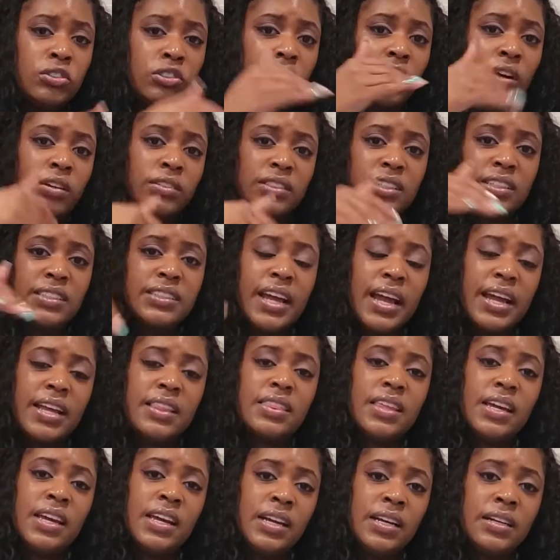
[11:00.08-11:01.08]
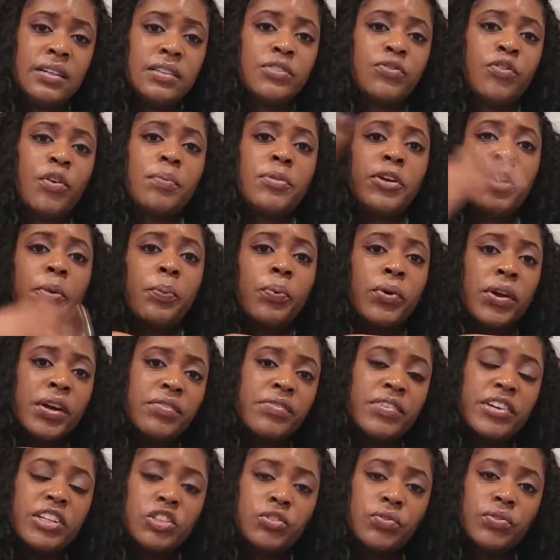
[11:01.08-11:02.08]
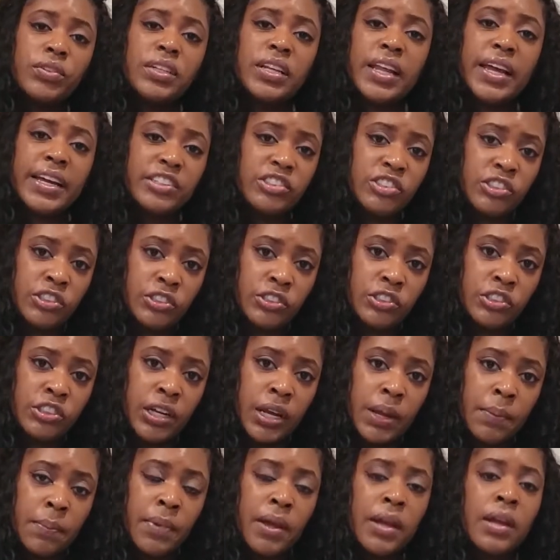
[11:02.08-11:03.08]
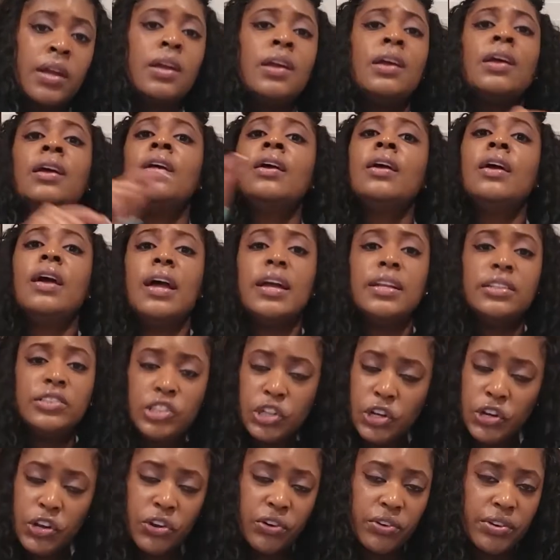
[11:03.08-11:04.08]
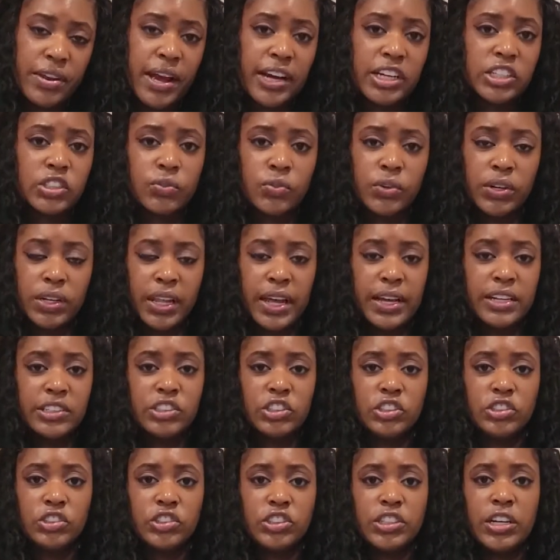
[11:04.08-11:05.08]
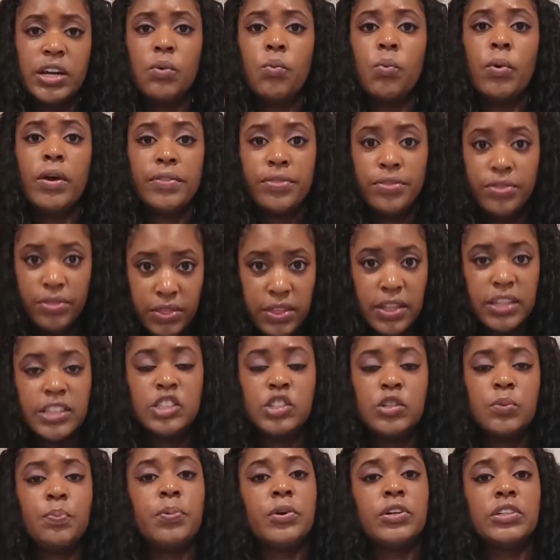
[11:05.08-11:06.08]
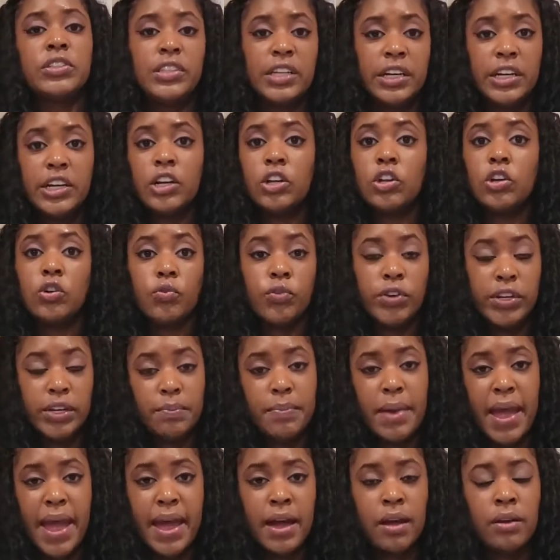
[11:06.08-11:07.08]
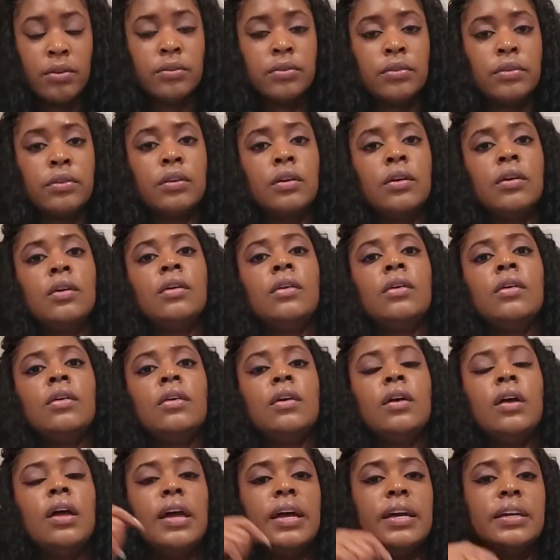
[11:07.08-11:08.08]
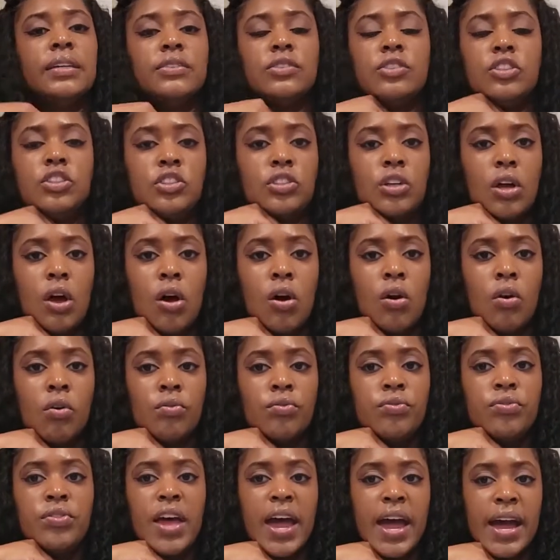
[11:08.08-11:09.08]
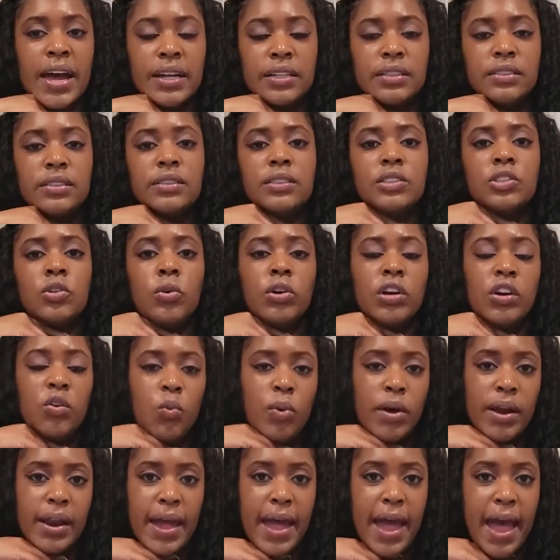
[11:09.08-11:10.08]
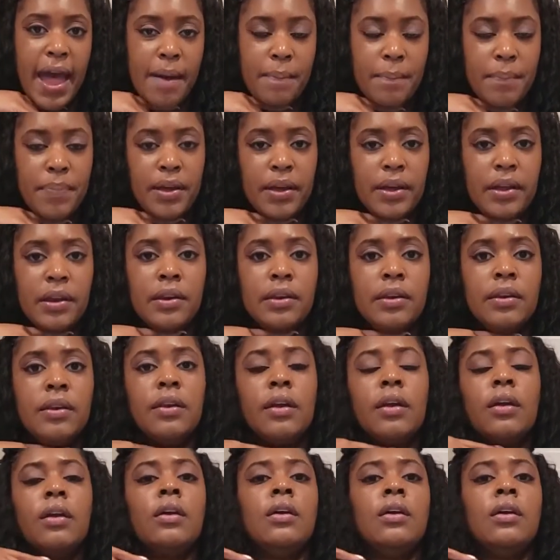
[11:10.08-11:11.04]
start to take things from your previous relationship into your next relationship with this particular rebound. And so that's sort of what happened.